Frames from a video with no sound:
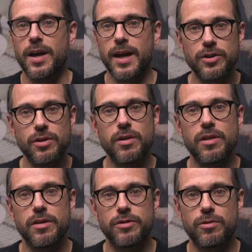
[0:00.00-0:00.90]
Enter
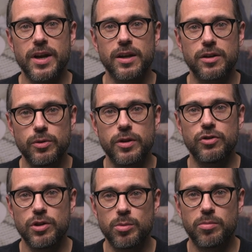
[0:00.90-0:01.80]
the
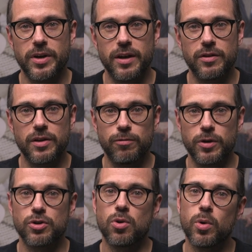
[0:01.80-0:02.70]
direct-to-consumer brands, of
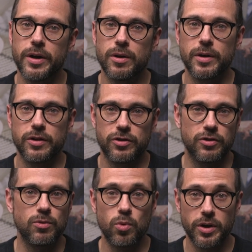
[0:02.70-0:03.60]
which Koio is
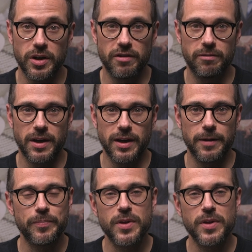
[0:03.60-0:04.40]
just one of many.